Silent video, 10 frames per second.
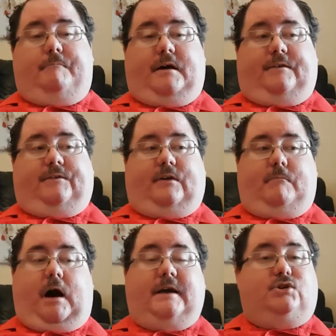But
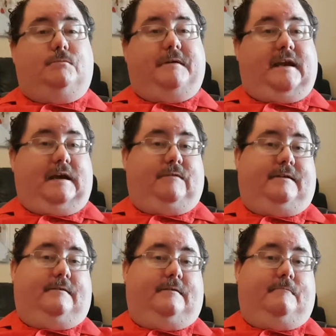I should be
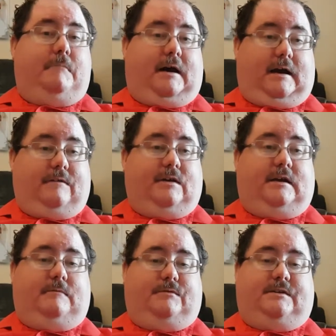having my other
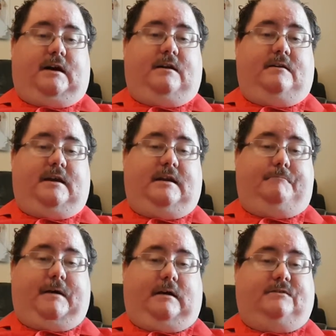hip done in
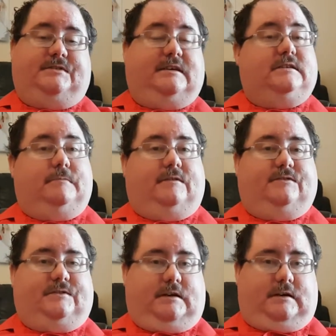about 6
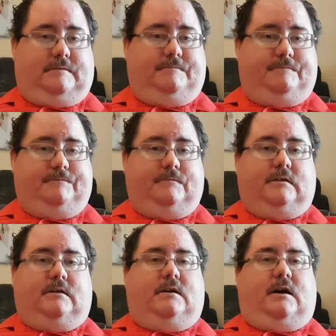months' time.
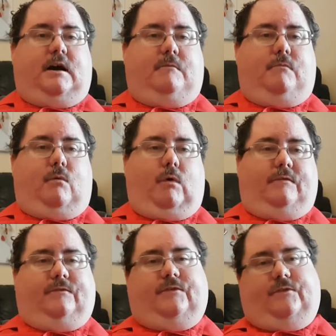
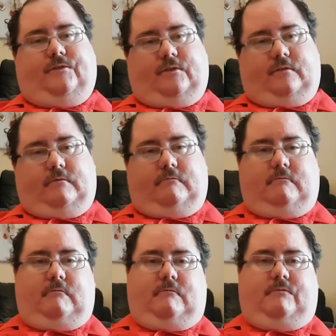Once
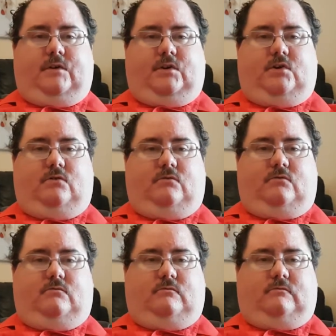the
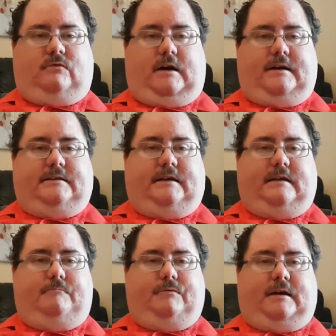new right
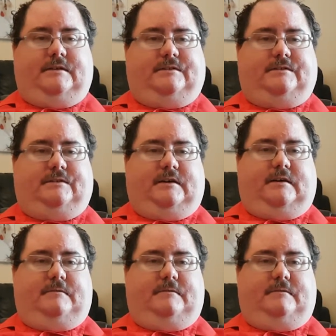hip has,